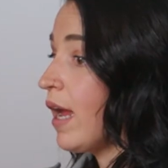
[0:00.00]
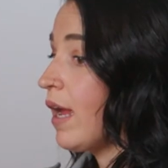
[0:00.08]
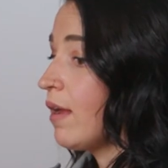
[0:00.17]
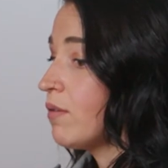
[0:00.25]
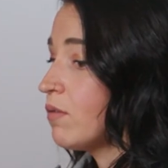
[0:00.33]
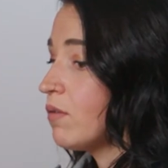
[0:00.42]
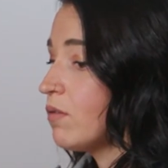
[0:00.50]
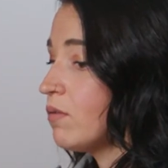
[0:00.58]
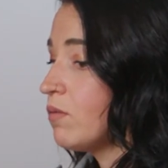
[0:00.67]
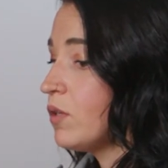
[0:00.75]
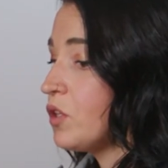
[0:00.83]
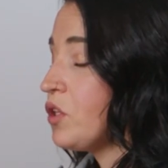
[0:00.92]
I
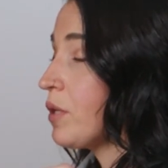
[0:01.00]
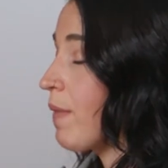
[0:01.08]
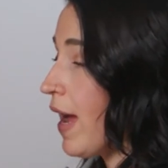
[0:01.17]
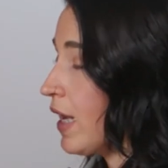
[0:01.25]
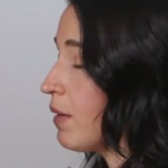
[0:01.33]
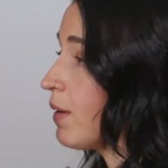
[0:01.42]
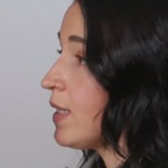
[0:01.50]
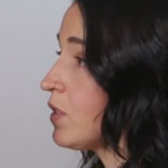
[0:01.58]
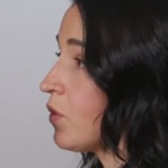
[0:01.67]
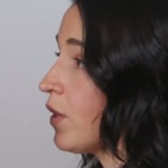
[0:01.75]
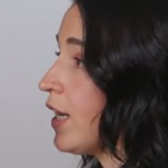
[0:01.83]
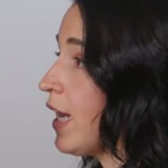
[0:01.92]
would look back at my
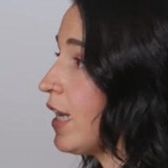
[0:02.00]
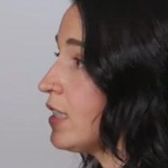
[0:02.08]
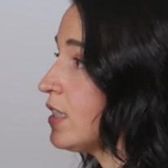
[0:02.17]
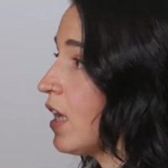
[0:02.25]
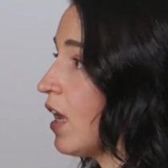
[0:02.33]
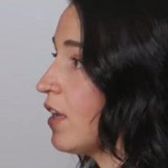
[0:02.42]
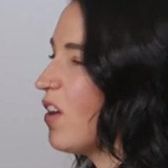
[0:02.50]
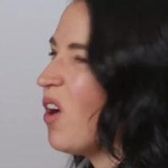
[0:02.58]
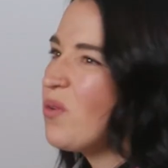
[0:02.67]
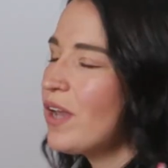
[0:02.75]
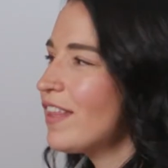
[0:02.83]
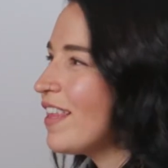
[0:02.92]
story, I'd say,
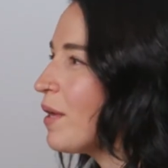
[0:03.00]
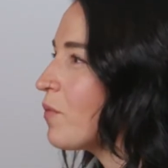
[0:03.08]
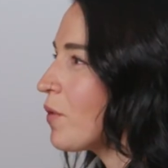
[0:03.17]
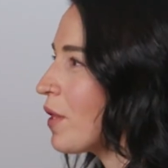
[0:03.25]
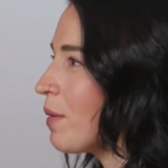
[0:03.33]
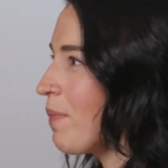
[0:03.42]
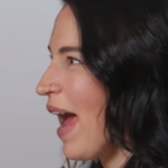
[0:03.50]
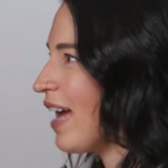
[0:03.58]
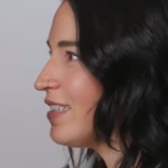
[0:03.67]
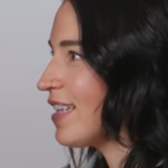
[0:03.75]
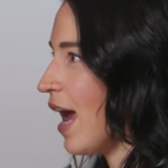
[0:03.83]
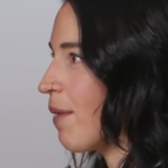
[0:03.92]
oh, nothing really
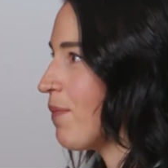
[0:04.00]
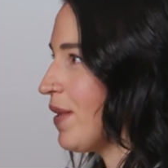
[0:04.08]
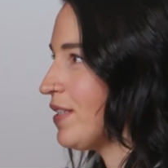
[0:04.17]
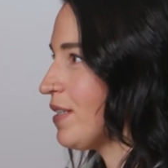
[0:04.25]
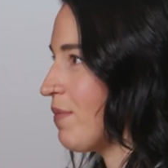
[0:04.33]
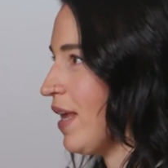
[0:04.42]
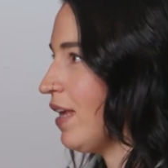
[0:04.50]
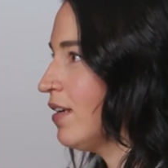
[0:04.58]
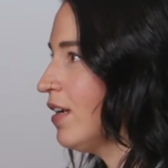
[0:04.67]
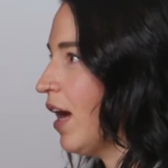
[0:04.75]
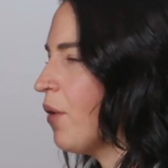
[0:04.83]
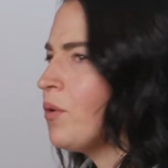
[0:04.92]
bad's happened to me.
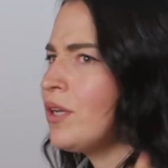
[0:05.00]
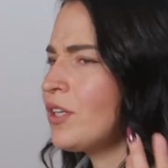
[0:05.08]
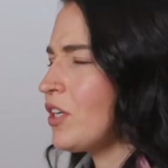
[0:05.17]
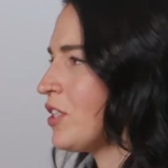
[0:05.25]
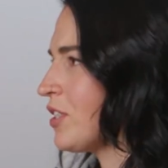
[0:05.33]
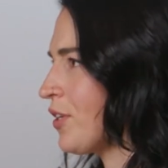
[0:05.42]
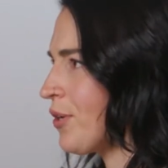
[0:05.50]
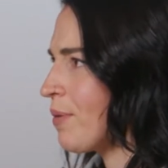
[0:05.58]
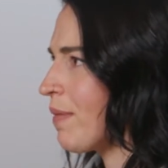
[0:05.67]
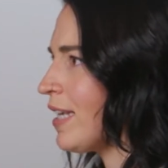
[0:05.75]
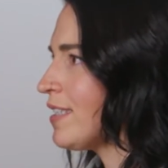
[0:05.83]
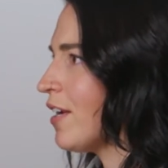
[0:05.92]
I wouldn't consider
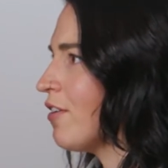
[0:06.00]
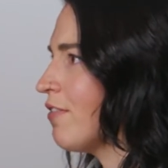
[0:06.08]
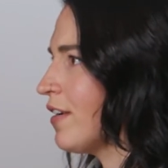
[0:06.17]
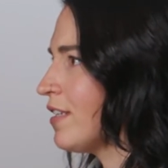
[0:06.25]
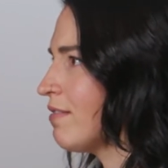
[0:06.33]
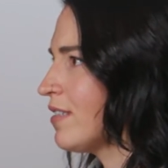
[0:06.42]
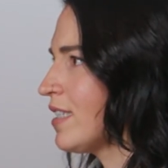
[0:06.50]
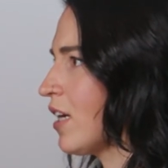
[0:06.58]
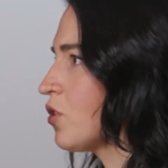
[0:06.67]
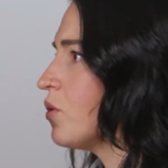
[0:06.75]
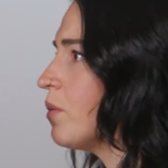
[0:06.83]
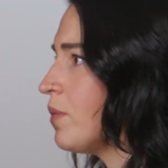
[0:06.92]
myself a
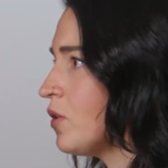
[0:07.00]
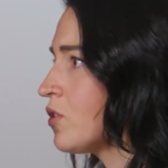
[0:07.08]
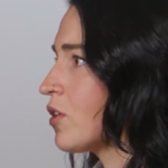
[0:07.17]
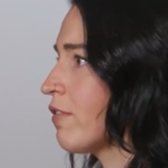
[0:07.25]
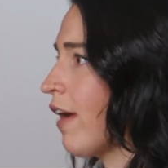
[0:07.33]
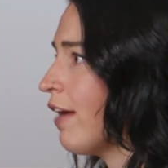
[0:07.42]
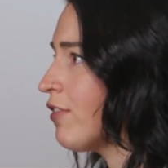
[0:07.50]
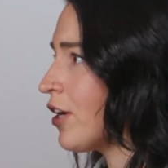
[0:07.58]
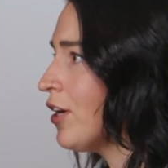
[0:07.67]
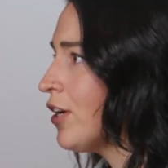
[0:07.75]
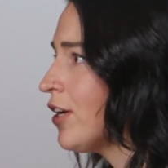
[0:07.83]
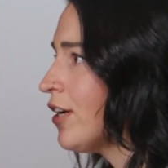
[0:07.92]
sexual abuse
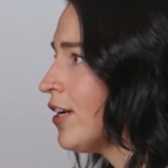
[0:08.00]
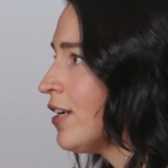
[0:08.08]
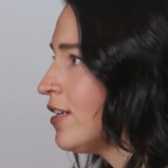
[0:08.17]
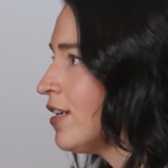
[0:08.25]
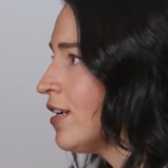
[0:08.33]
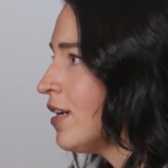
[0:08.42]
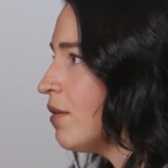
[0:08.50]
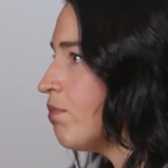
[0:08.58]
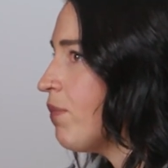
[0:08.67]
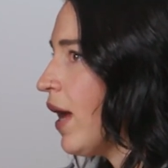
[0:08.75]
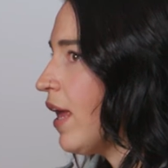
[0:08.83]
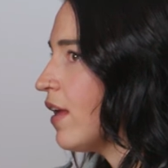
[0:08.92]
survivor.
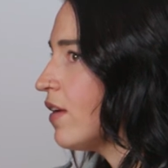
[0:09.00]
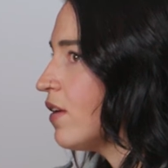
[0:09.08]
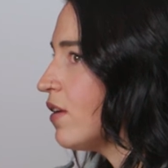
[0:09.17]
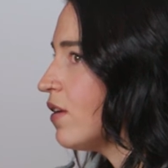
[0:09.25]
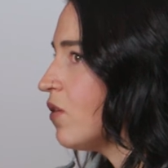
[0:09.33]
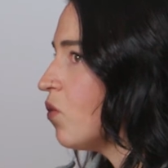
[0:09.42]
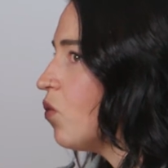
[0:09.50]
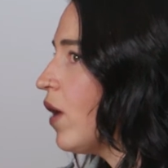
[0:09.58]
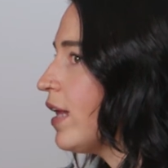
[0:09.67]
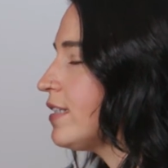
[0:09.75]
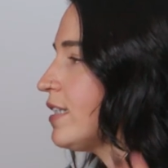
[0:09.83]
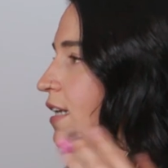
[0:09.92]
But
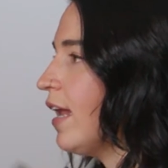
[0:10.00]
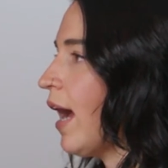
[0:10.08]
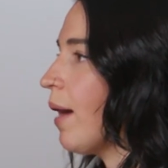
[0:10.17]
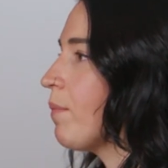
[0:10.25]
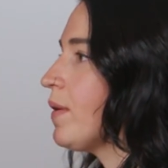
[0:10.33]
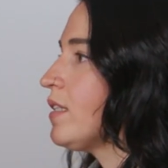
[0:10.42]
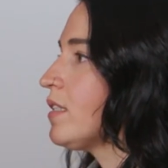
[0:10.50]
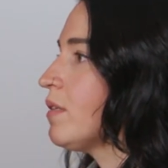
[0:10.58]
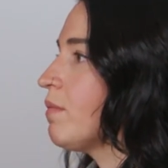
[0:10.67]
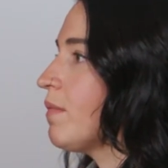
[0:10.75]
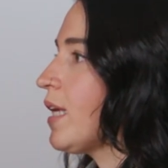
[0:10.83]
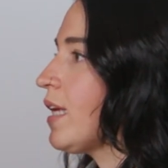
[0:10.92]
what did happen to
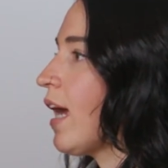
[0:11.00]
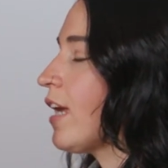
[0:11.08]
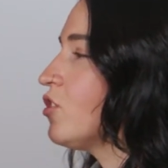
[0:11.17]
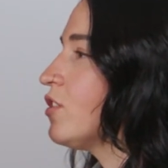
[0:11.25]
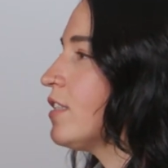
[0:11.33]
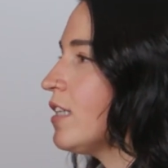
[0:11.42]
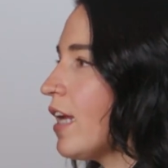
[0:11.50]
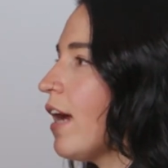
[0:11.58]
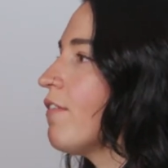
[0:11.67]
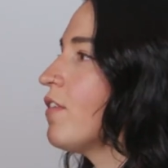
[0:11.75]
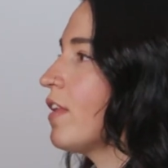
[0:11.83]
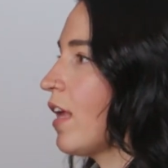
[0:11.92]
me, I just didn't
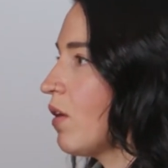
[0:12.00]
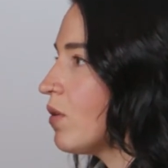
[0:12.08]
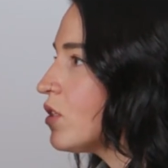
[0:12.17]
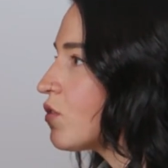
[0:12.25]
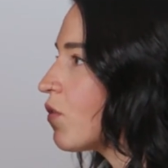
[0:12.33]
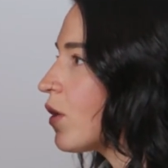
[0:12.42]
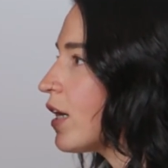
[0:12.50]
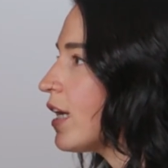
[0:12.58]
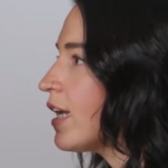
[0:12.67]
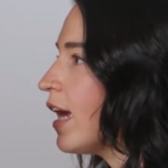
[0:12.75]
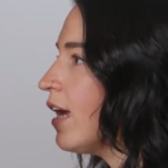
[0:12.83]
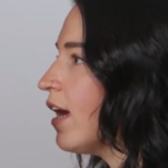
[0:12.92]
have the language for it
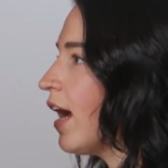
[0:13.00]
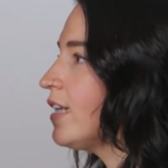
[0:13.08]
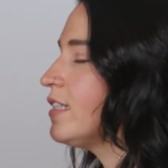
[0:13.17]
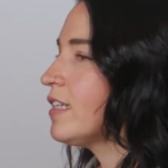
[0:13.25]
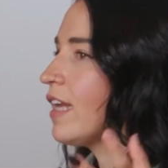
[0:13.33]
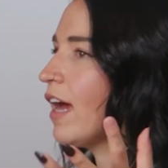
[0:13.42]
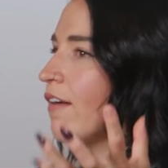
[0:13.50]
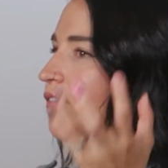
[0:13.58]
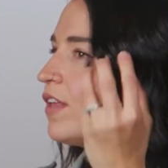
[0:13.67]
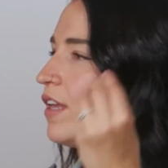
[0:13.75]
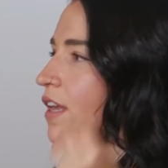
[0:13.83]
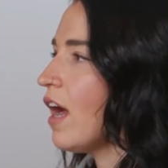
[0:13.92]
yet. I didn't have
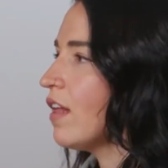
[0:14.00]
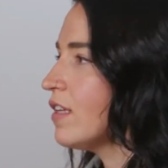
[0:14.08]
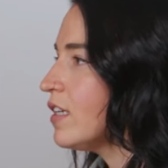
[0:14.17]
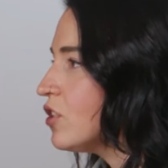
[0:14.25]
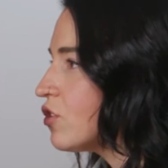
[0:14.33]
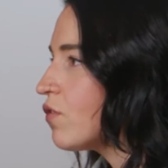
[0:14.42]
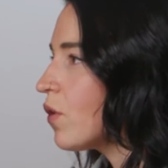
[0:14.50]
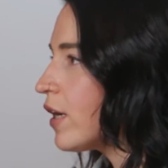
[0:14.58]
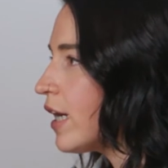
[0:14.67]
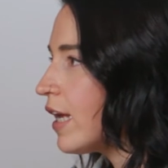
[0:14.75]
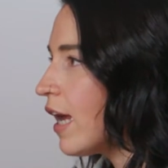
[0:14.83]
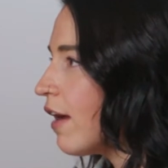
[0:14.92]
the knowledge for
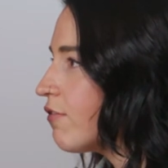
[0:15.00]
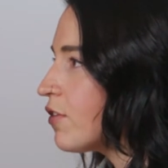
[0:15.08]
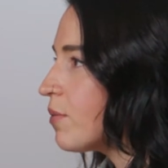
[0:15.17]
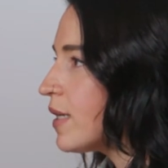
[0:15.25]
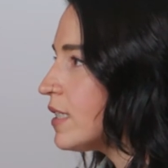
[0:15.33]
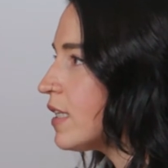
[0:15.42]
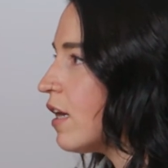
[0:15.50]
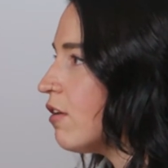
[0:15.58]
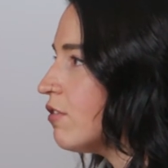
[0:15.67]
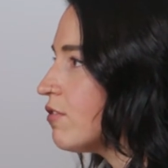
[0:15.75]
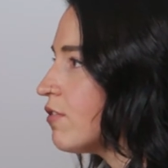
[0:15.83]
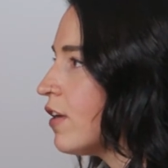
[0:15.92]
it yet for
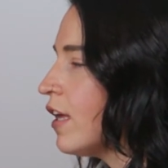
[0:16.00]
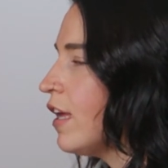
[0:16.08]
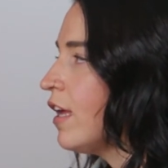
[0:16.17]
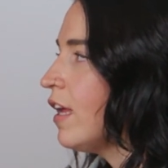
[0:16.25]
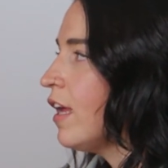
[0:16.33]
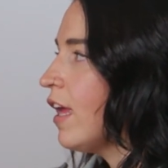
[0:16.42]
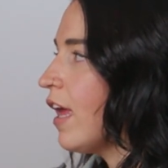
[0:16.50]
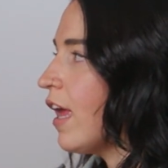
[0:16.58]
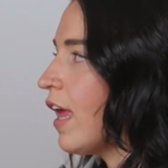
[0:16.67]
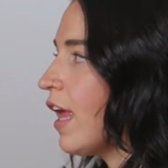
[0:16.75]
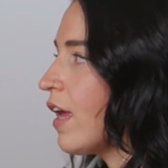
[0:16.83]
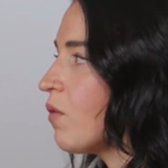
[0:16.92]
myself.
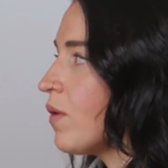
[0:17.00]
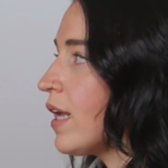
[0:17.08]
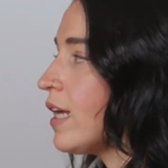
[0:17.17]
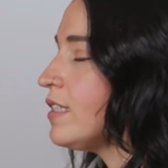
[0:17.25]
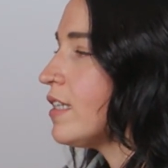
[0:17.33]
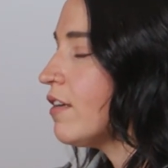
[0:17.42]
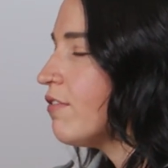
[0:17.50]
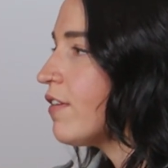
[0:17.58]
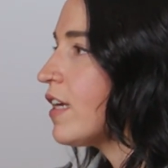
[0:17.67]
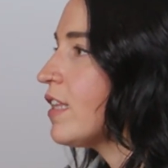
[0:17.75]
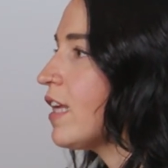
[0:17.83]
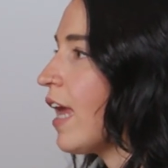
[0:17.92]
And when I did
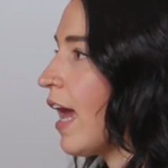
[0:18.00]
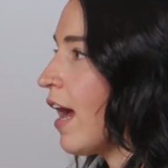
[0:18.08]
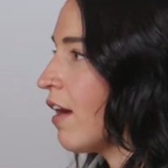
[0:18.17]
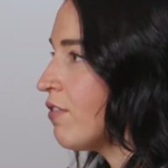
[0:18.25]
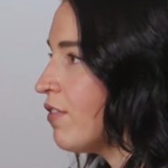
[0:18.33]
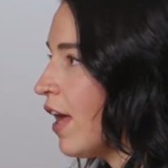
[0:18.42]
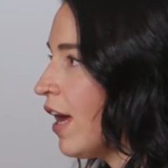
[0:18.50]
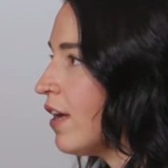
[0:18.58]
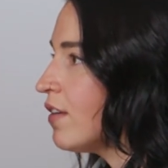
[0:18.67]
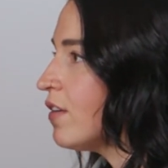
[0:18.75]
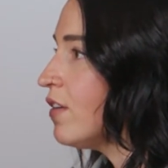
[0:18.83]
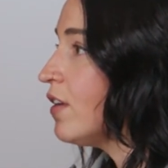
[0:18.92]
finally have that
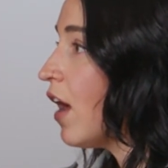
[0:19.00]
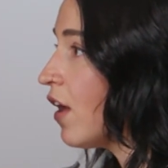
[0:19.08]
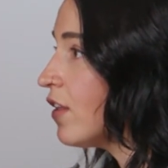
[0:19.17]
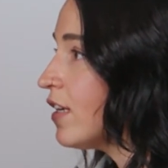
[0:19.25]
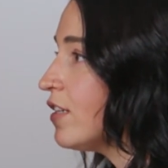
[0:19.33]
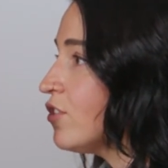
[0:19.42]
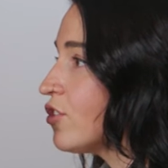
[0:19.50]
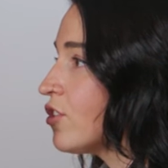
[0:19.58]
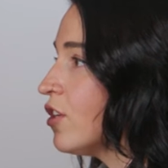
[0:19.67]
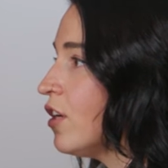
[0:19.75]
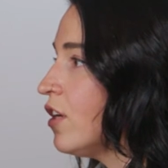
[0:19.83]
knowledge,